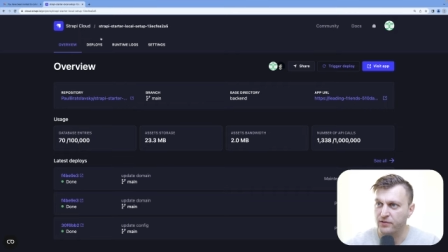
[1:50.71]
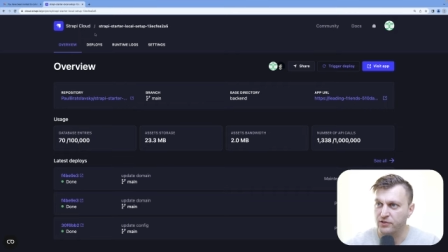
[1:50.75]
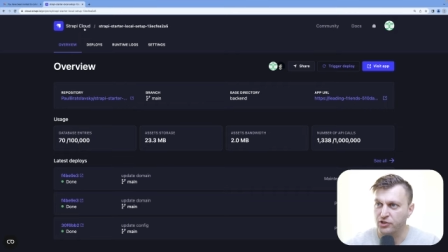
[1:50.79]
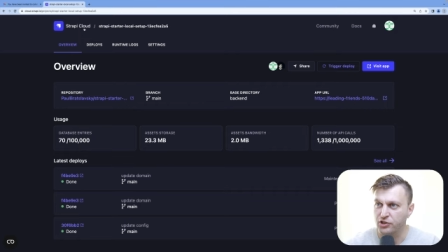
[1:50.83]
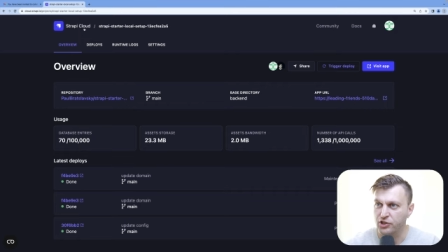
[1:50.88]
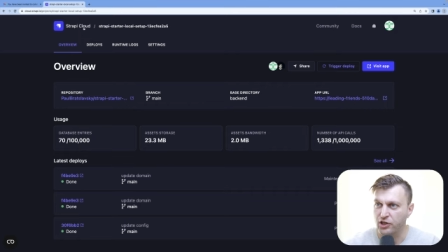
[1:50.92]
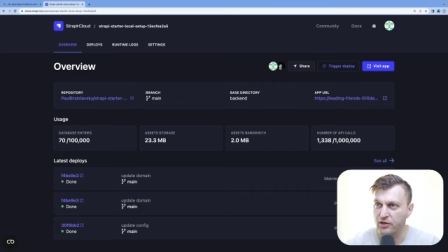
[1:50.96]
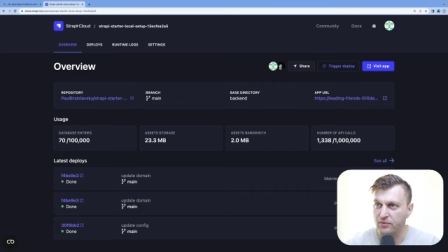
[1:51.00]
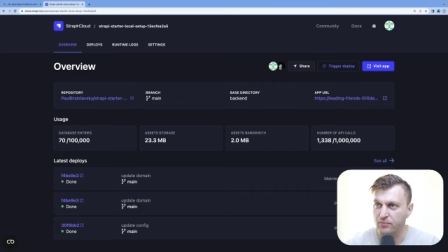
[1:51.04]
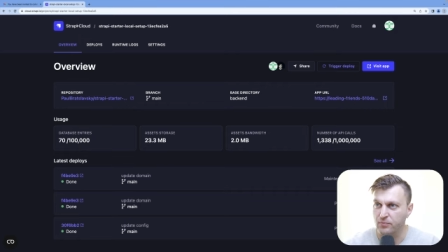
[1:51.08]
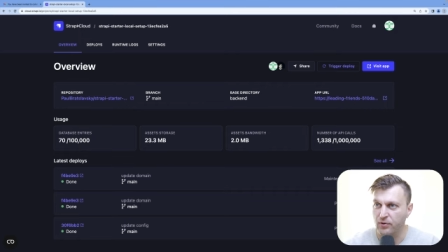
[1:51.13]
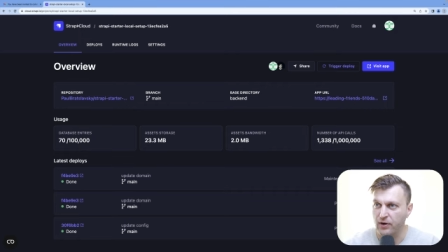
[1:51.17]
the
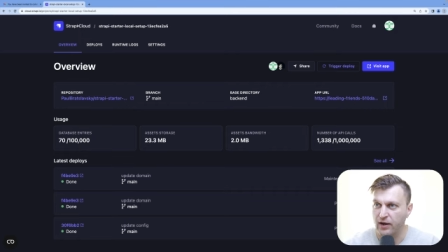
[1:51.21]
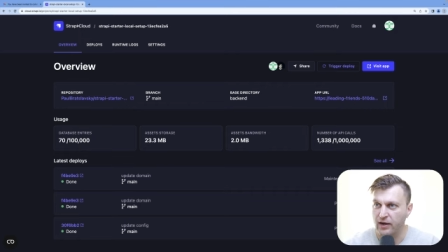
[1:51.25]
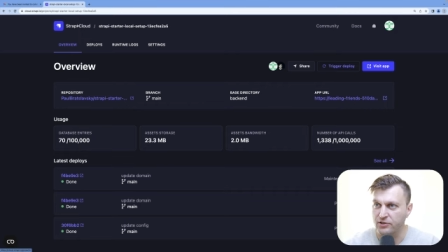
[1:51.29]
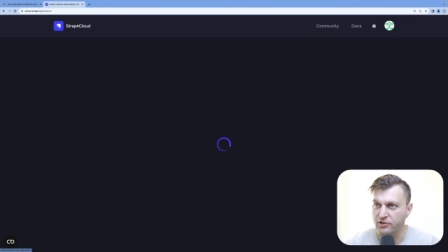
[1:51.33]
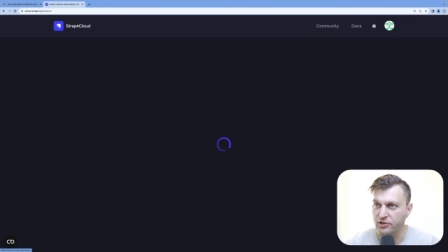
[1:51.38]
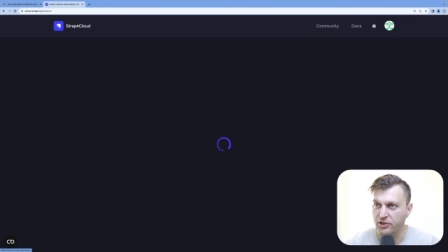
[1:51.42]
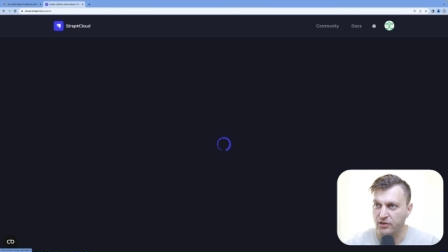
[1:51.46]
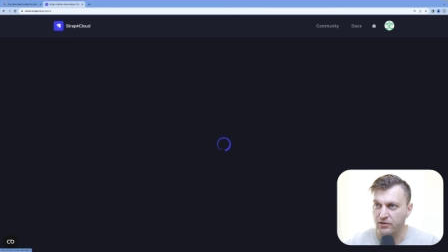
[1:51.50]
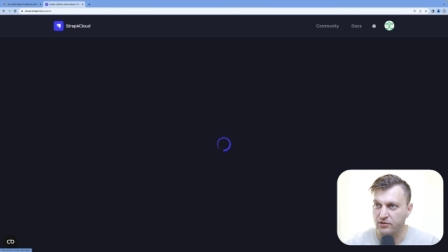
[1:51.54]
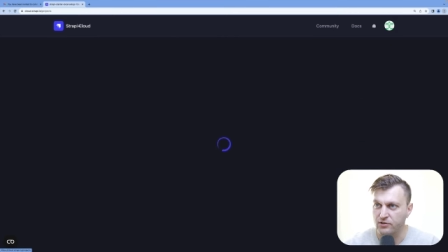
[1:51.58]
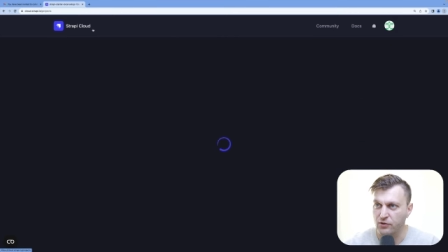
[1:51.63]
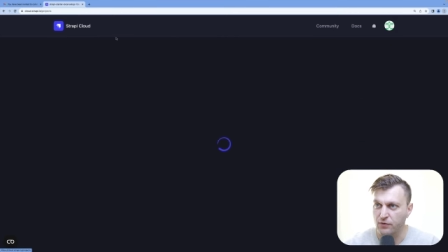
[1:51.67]
shared
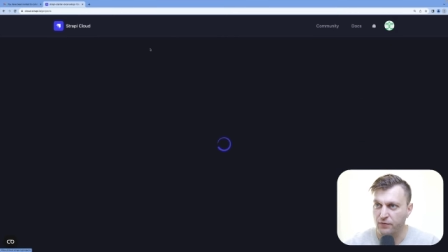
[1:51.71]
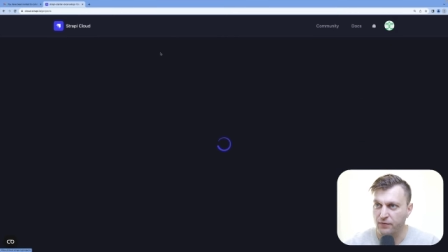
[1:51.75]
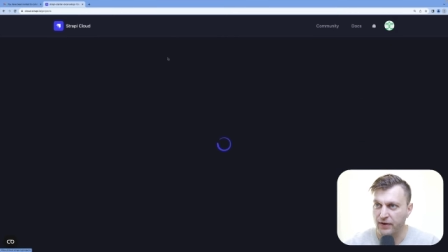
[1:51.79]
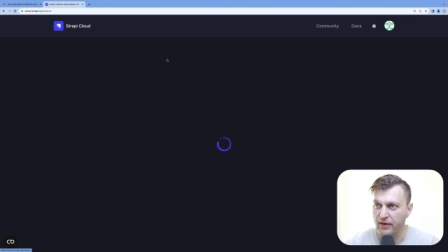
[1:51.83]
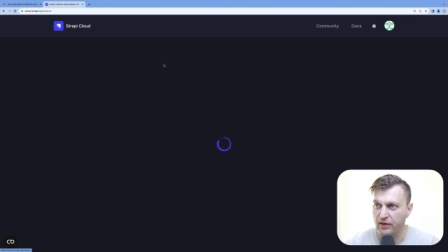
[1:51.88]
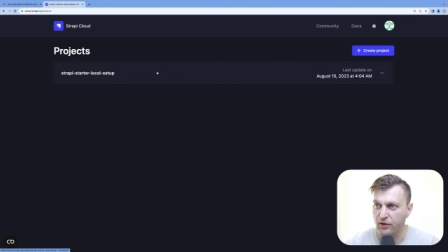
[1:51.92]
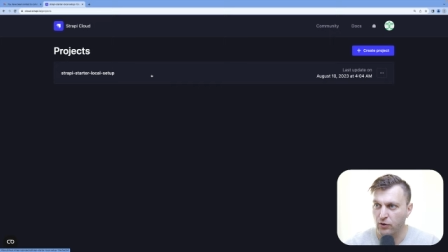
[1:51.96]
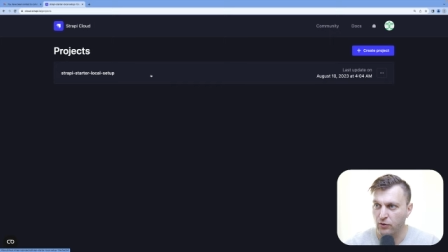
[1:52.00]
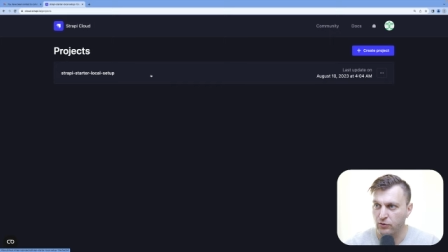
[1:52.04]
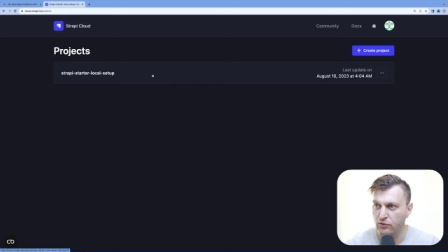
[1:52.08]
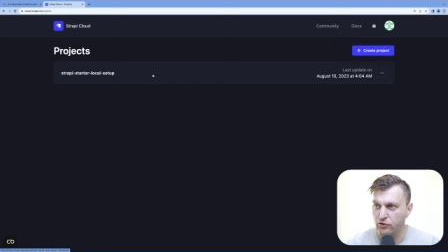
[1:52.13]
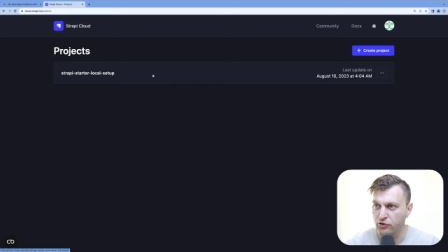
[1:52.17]
project. So if
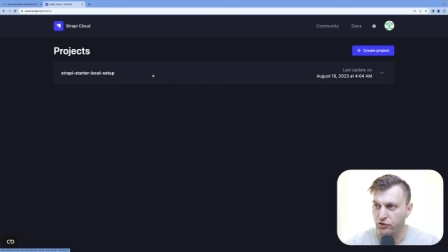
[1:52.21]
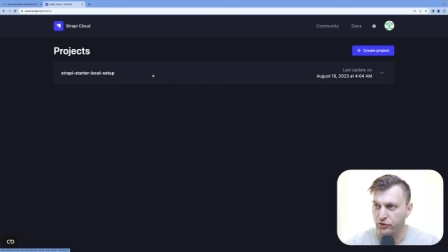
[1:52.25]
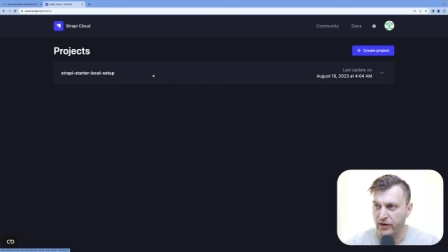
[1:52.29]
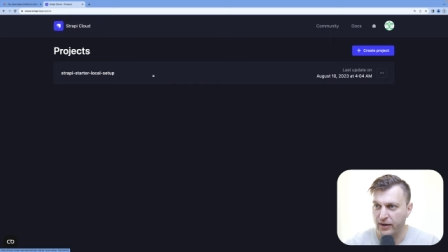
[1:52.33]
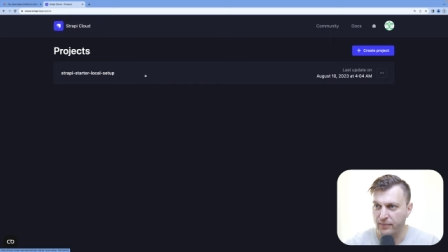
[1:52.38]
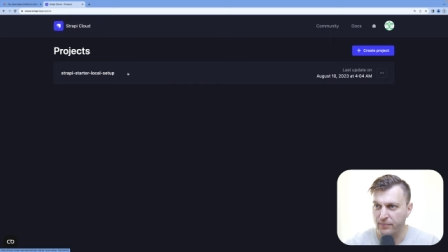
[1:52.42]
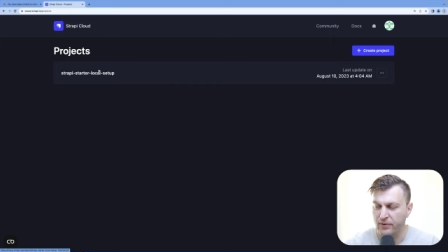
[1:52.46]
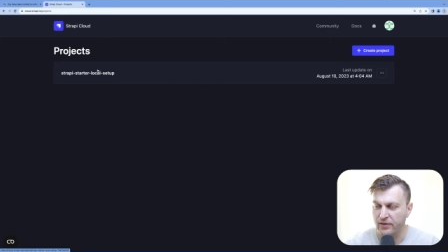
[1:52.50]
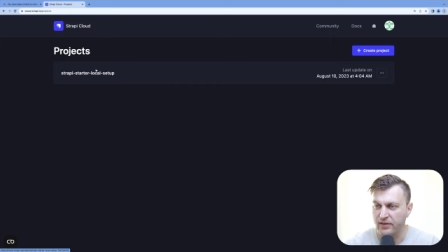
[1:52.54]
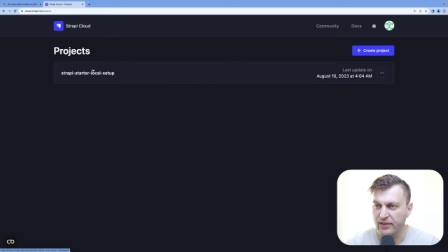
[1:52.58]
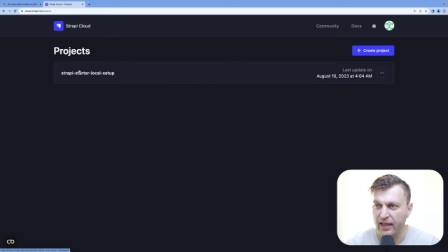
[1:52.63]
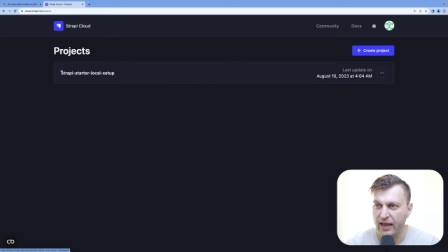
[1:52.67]
I go to
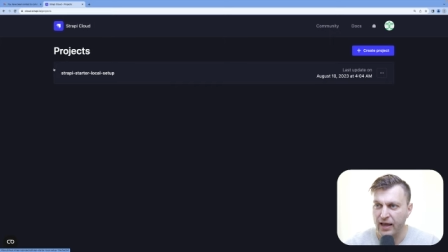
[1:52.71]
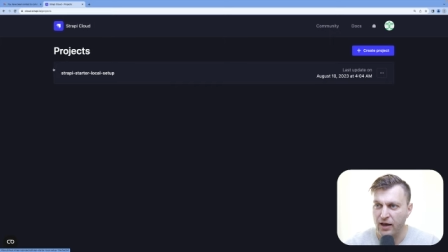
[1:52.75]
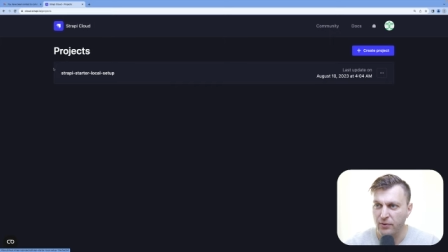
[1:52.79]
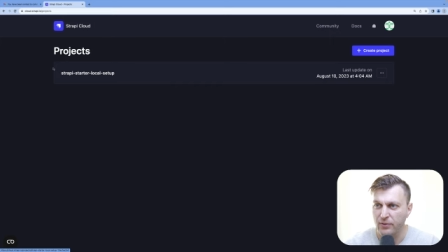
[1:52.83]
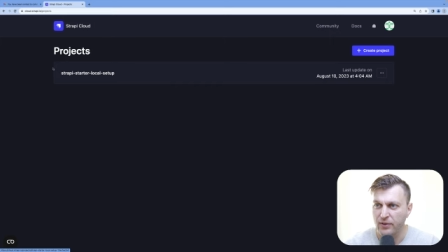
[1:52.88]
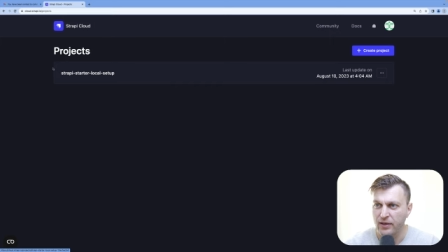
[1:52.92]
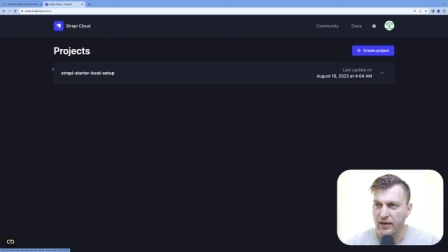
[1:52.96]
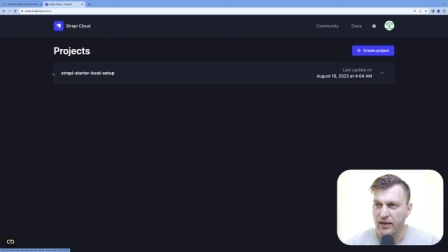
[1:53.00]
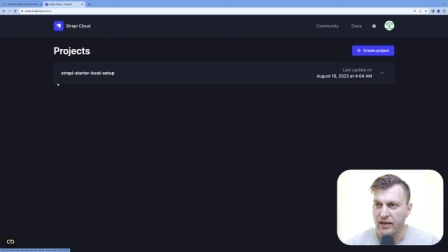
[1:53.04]
Strapi Cloud,